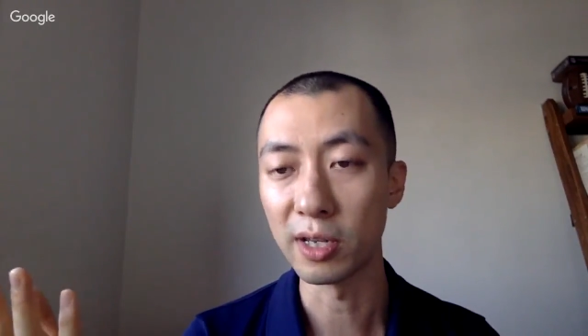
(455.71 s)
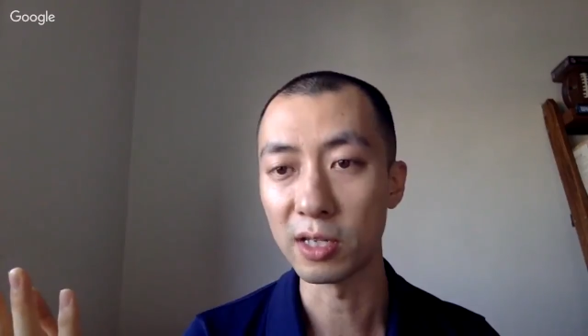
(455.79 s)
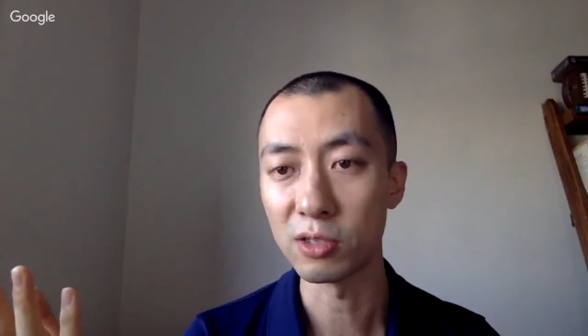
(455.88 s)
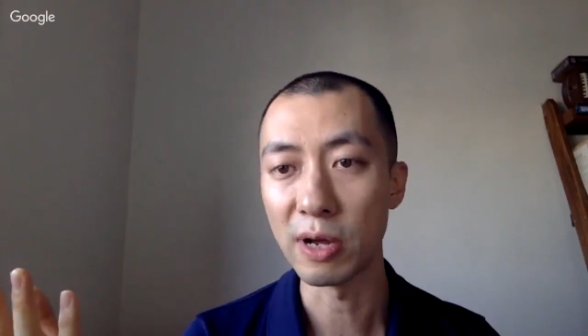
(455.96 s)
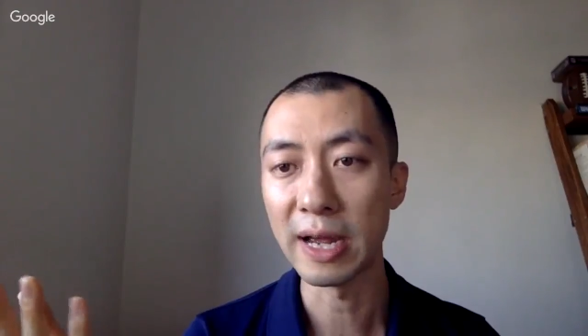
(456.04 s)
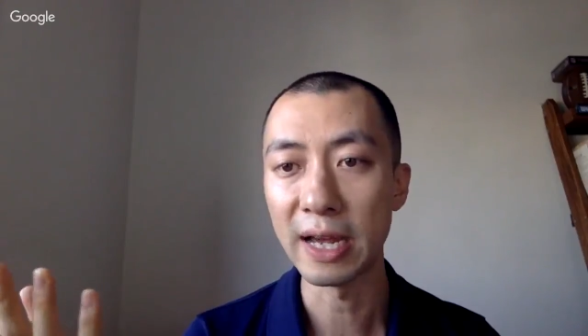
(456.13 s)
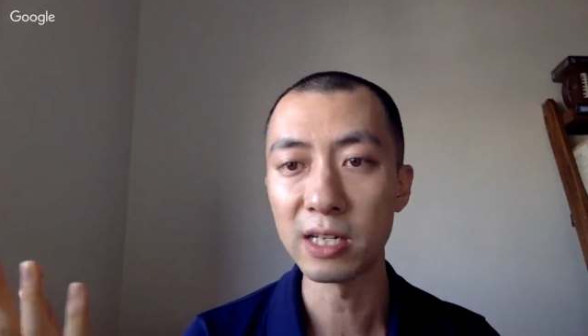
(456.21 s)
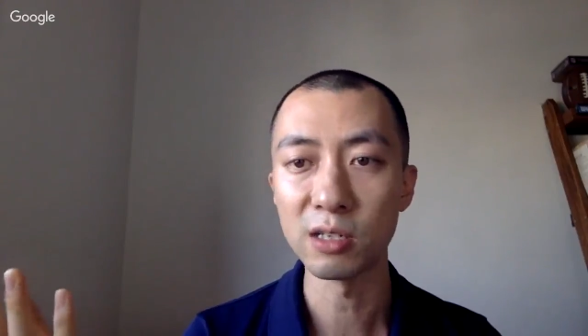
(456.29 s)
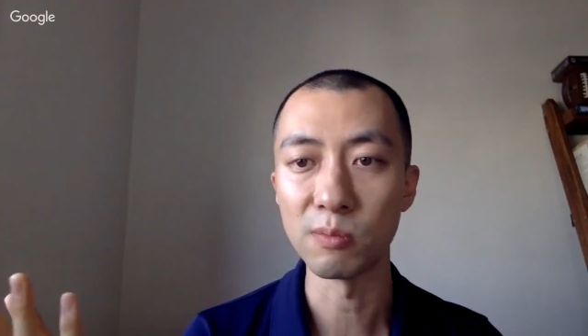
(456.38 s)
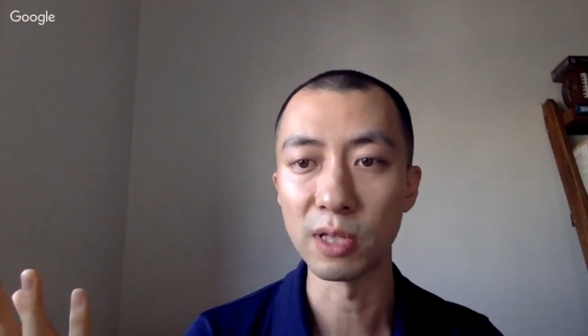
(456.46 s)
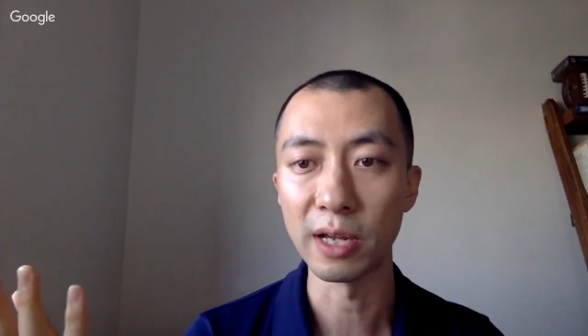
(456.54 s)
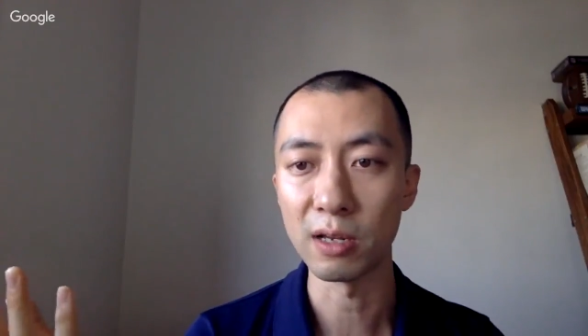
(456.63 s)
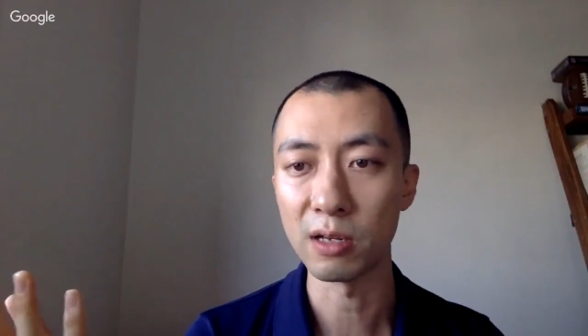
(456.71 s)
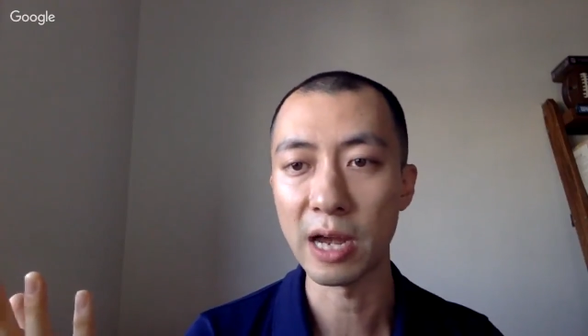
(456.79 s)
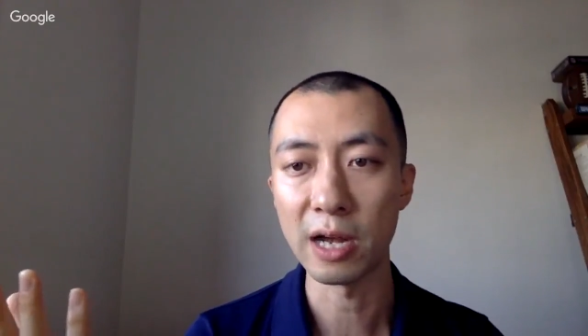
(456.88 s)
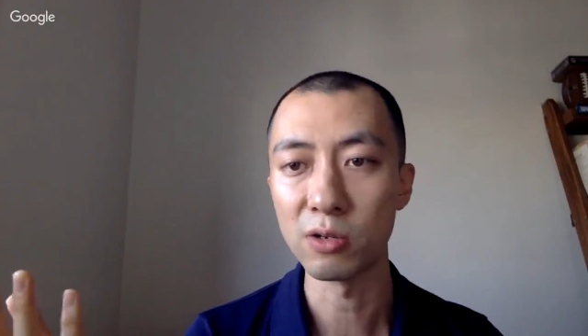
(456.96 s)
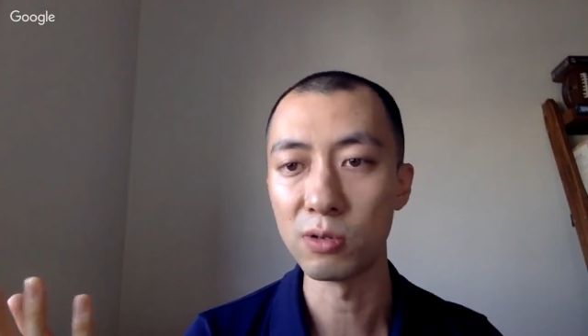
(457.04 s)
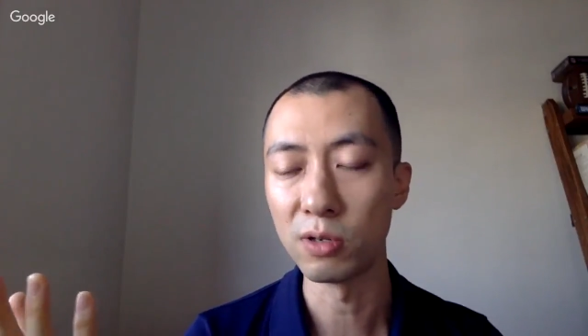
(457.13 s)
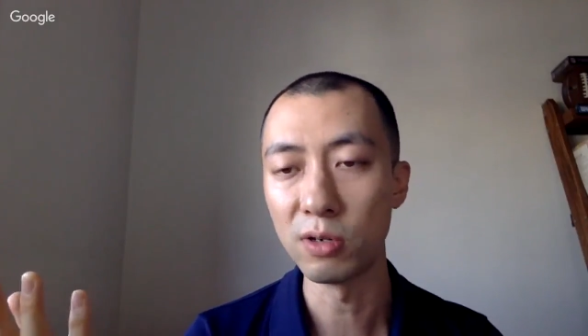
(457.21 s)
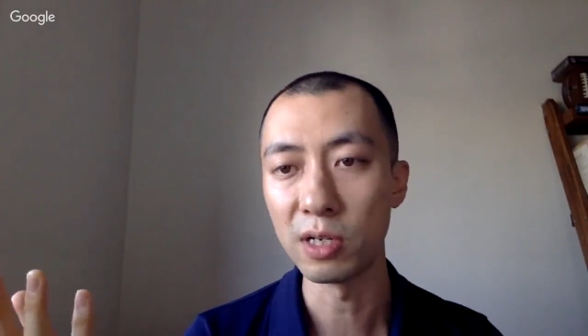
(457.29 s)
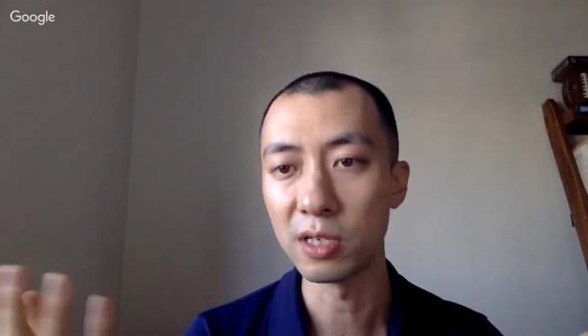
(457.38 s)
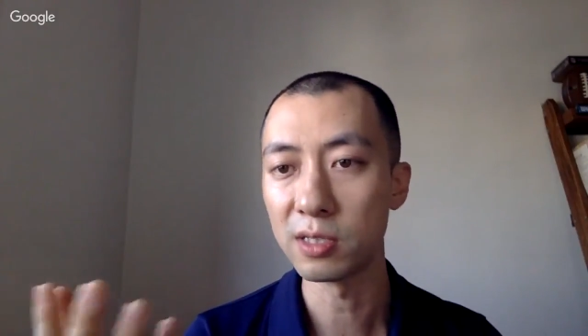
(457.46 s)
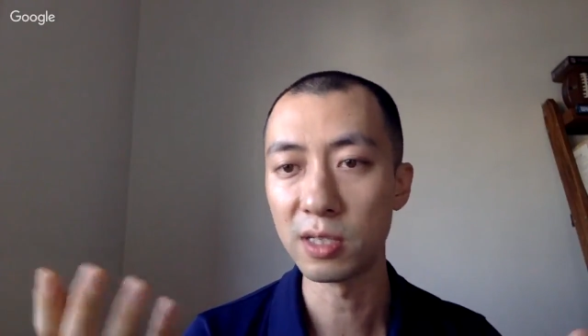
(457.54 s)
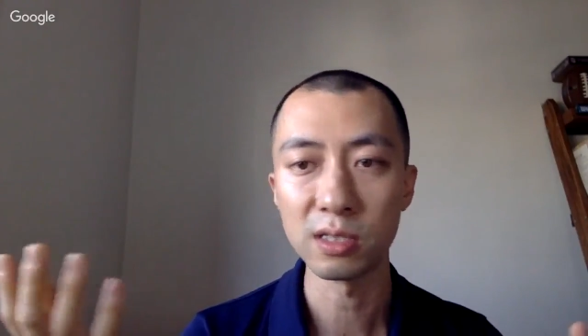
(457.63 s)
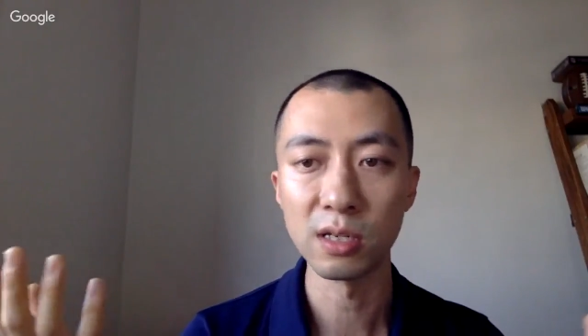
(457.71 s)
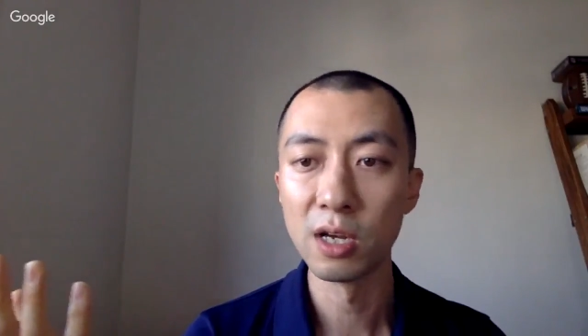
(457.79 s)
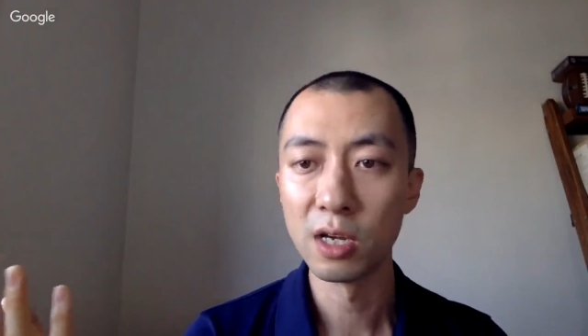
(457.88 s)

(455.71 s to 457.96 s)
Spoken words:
So I asked him, like, how do you learn it? He says